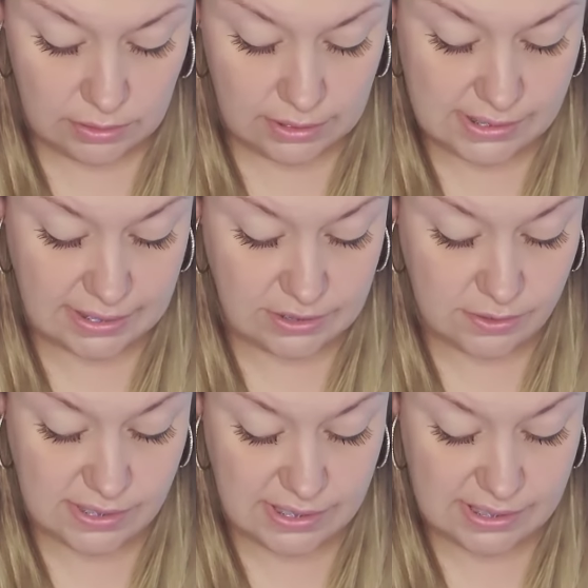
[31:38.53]
because i do
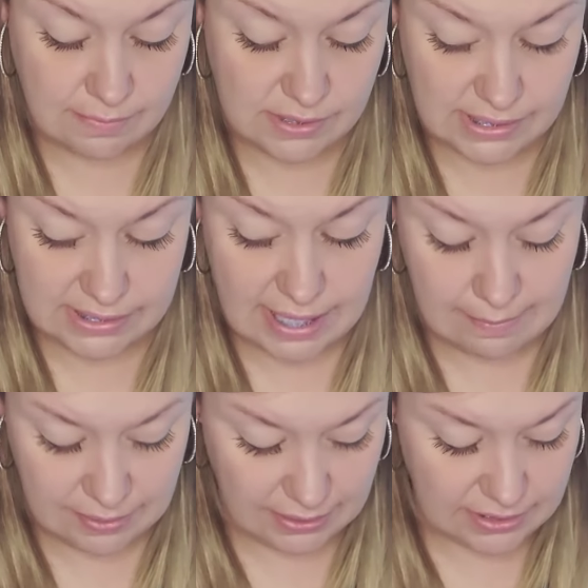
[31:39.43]
see someone's like
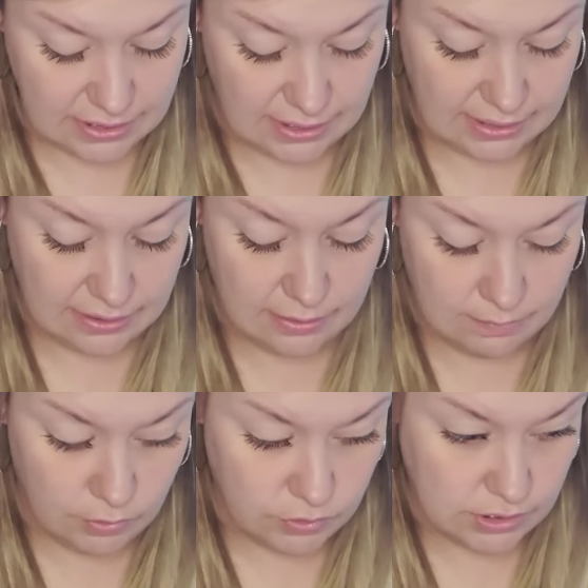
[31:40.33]
tapping into like their
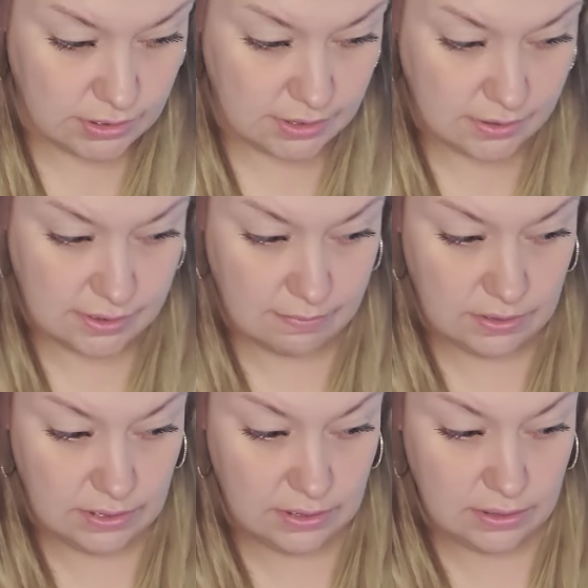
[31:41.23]
emotions or
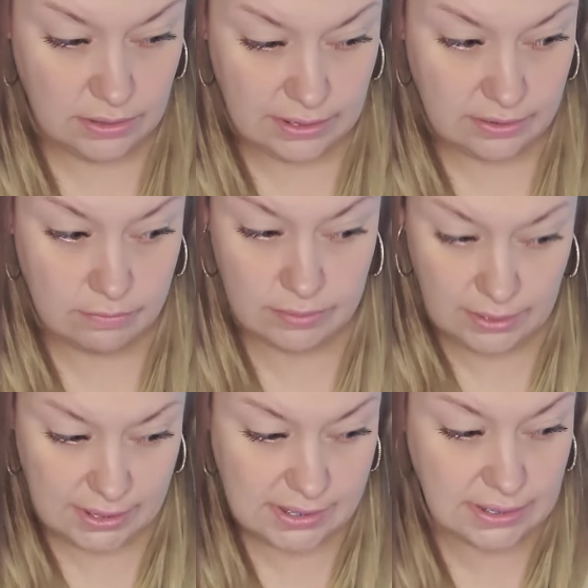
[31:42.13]
something like they're
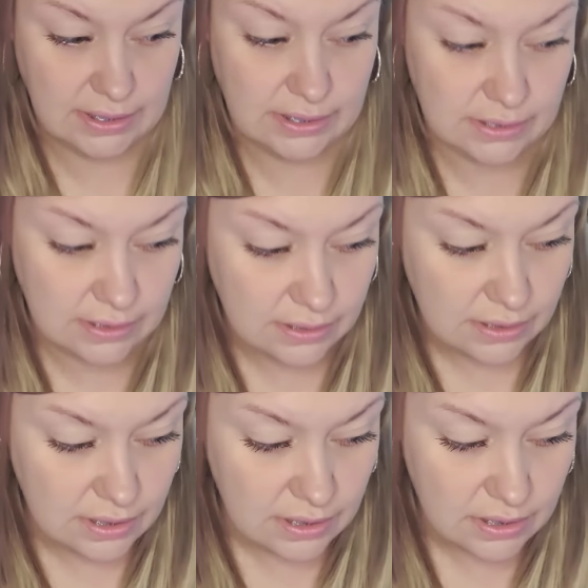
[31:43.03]
realizing like
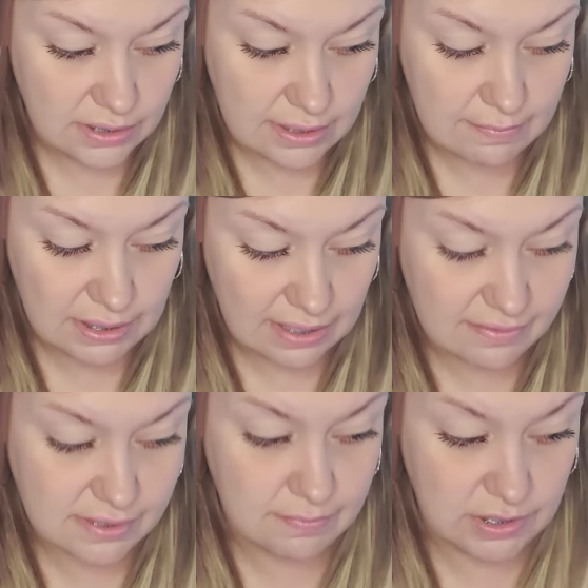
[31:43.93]
that they may
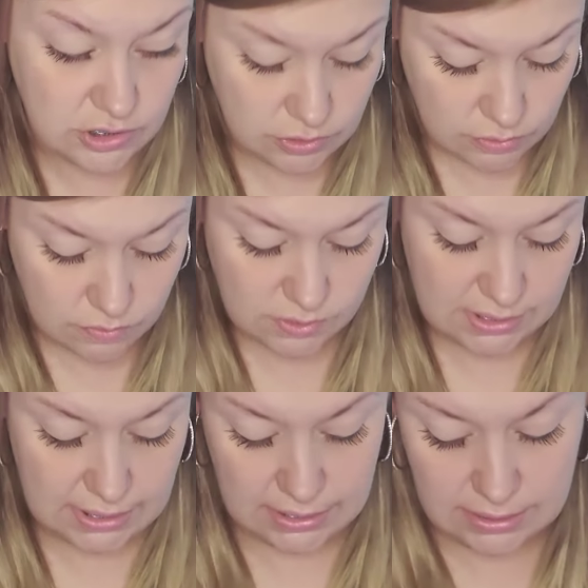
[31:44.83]
have some
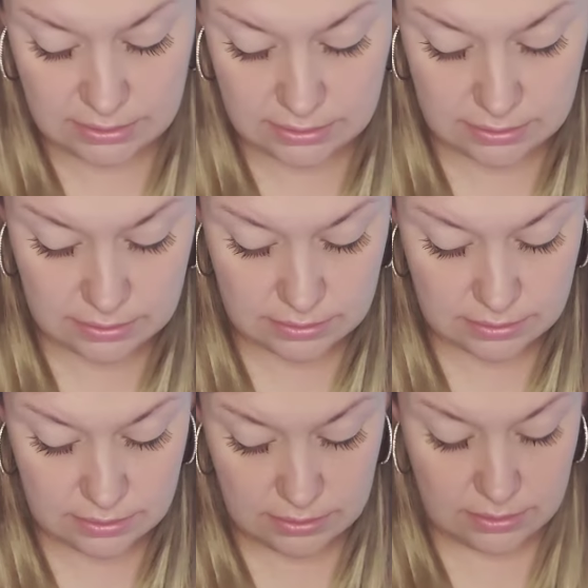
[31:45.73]
issues and
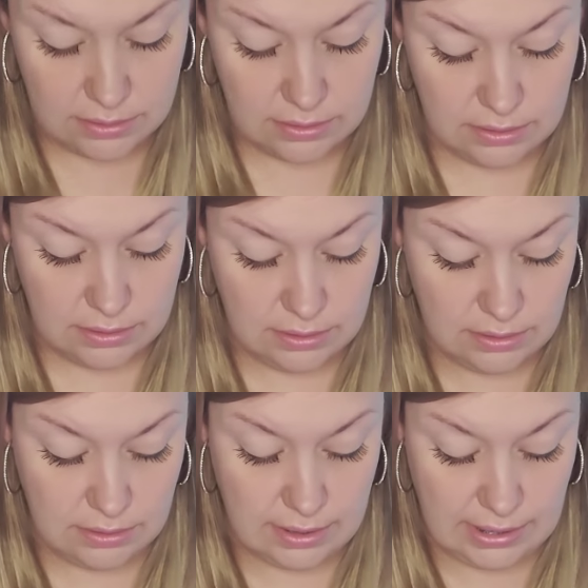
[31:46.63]

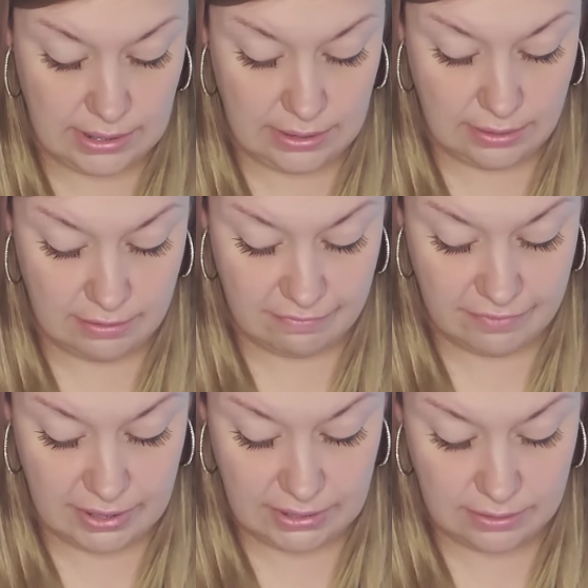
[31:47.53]
they are
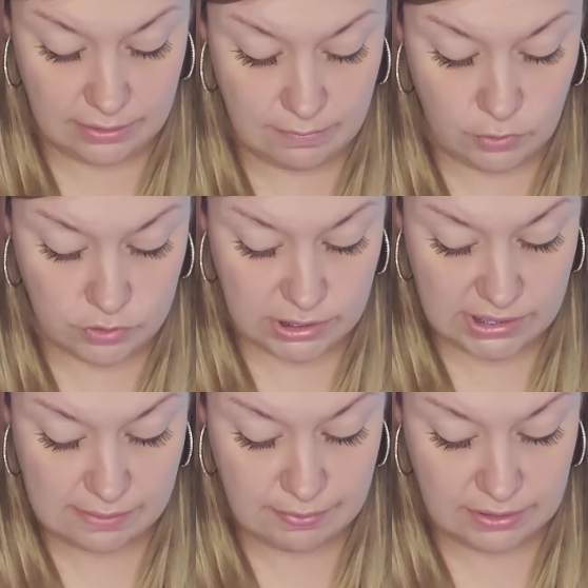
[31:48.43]
finding their
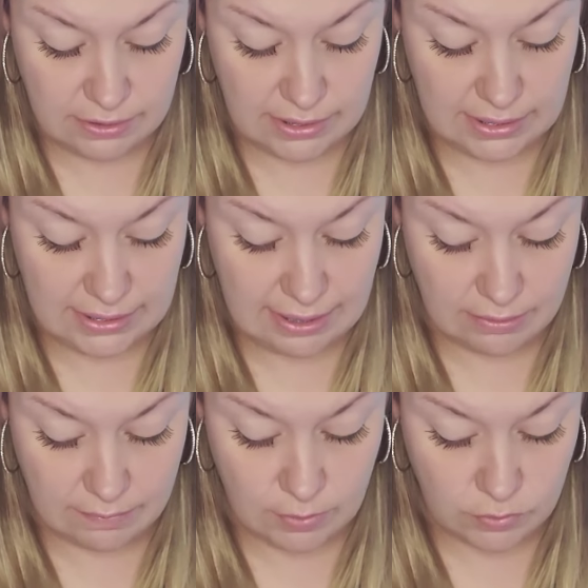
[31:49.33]
emotions, but they're in and
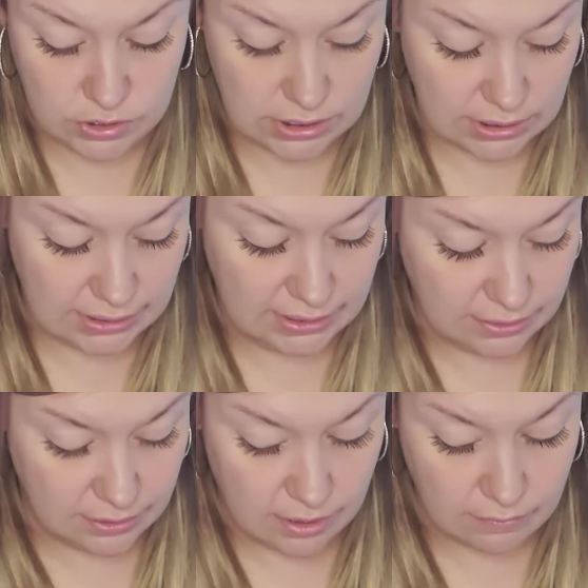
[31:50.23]
out emotionally.
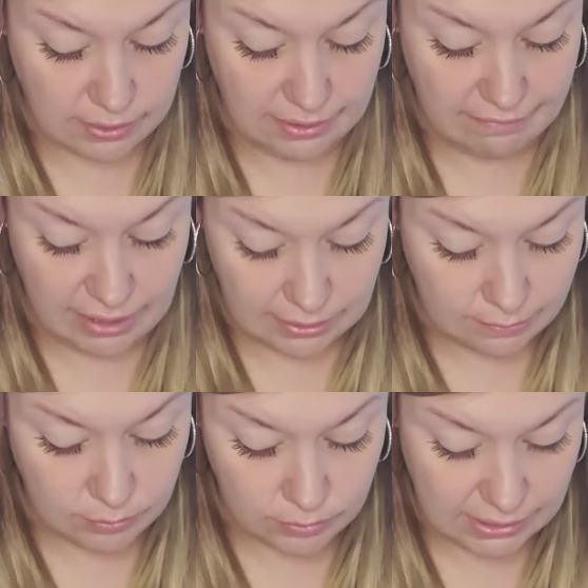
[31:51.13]
They're not really
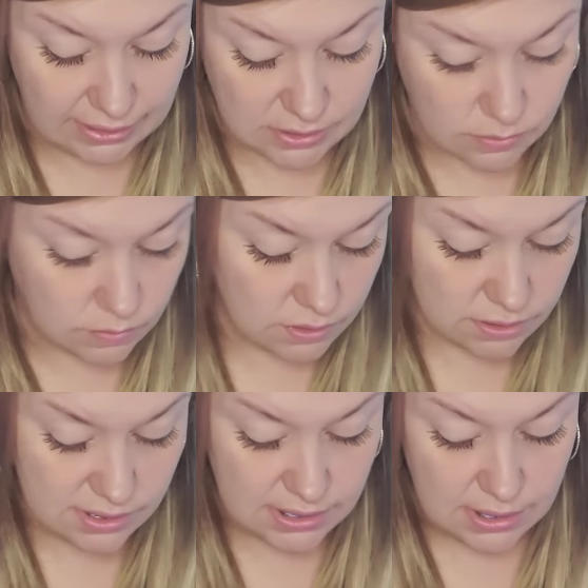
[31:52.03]
available. King of
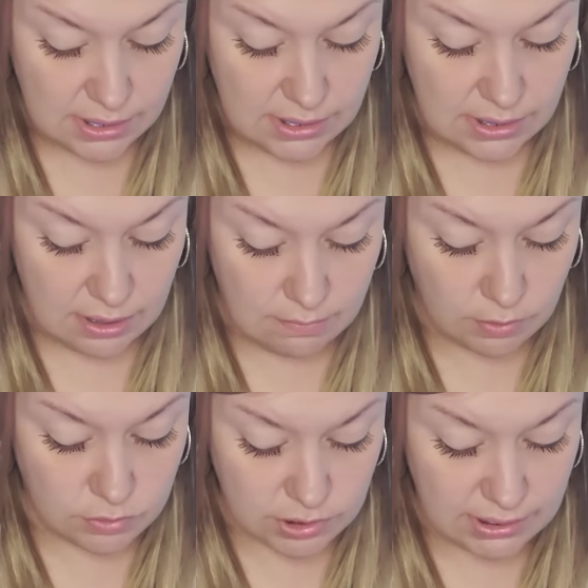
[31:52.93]
Swords
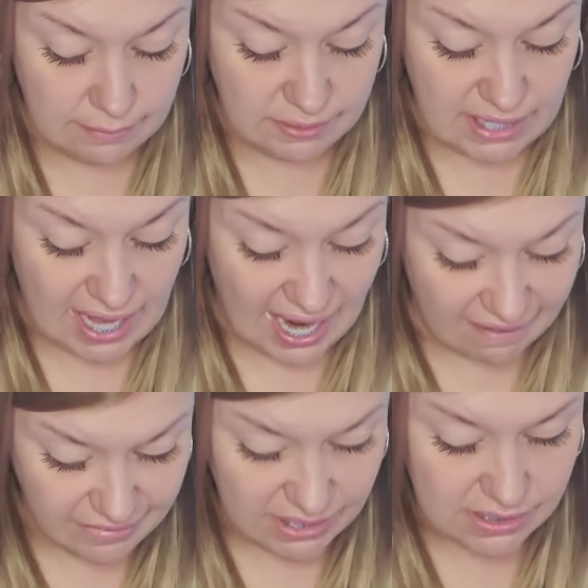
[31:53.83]
emotionally, but they
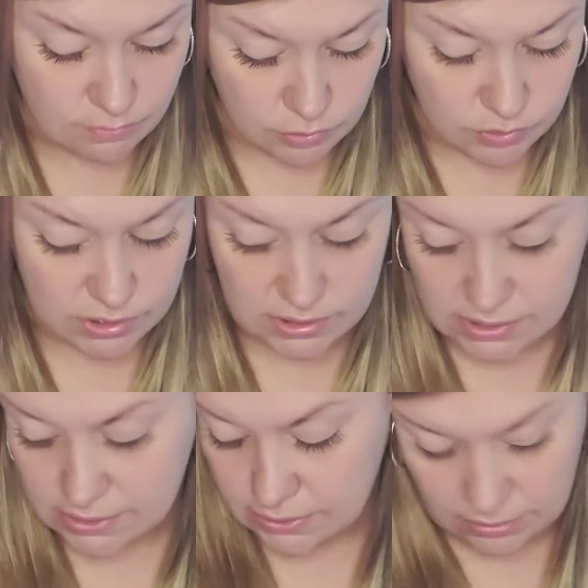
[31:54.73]
have these
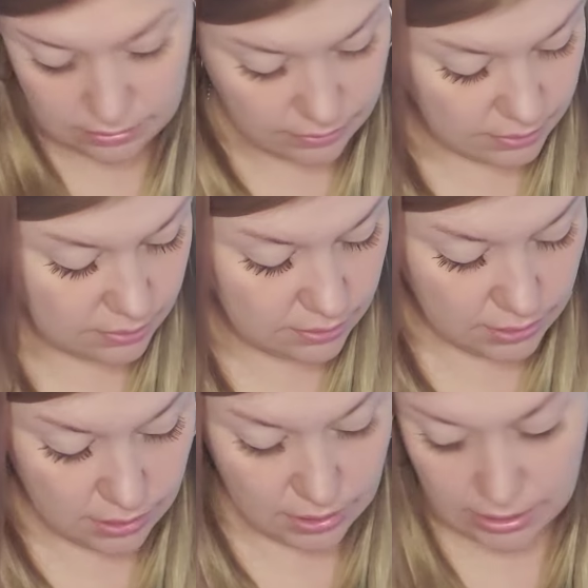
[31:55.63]
emotions. Good Lord.
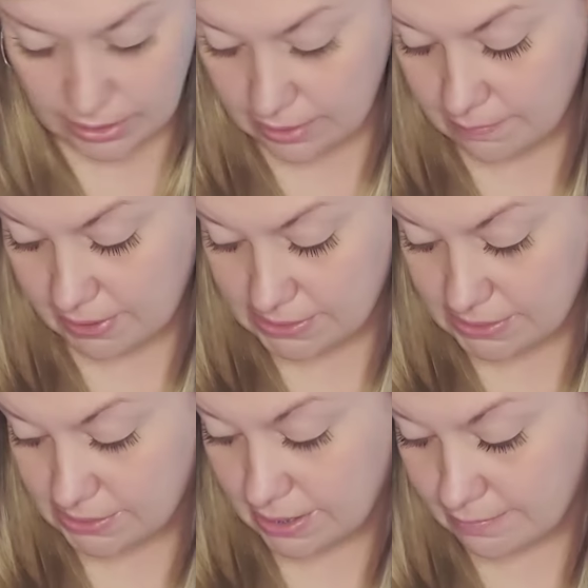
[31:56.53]
All right,
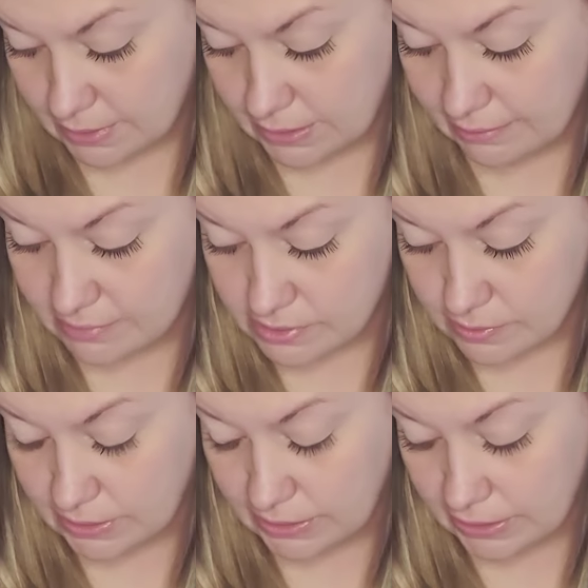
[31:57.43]
Pisces, I'm going to leave this
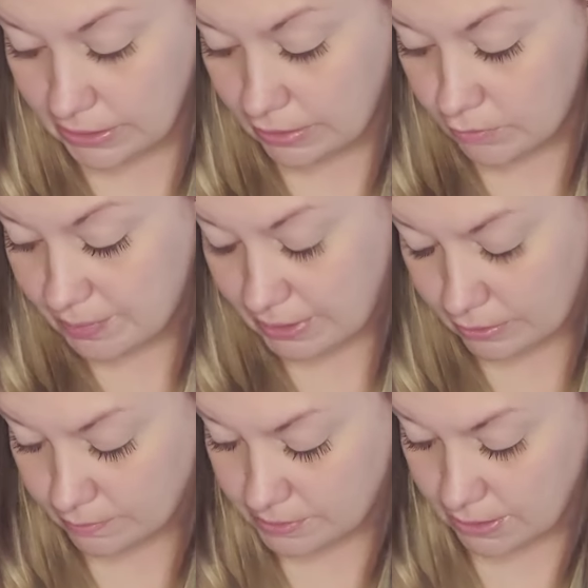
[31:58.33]
reading here. I hope it
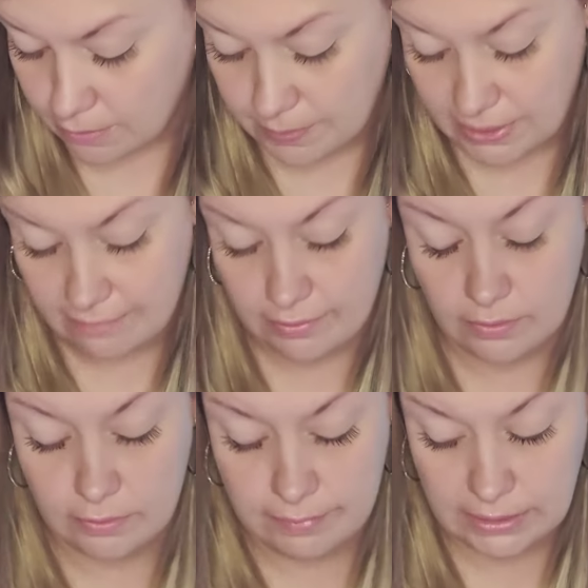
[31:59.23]
helped. I hope it gave you a
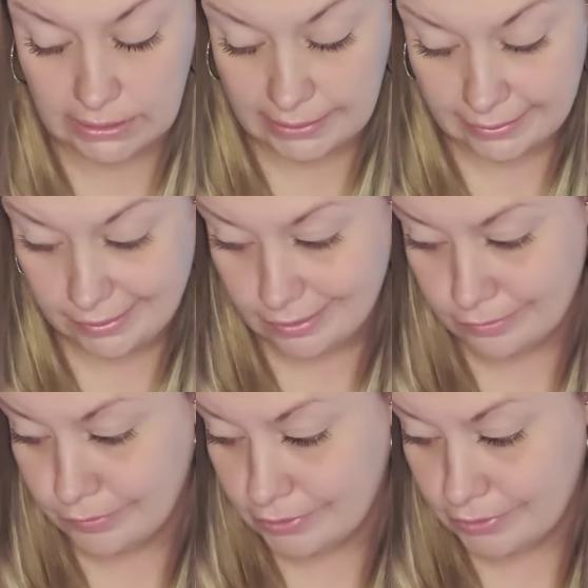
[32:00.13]
little bit of clarity on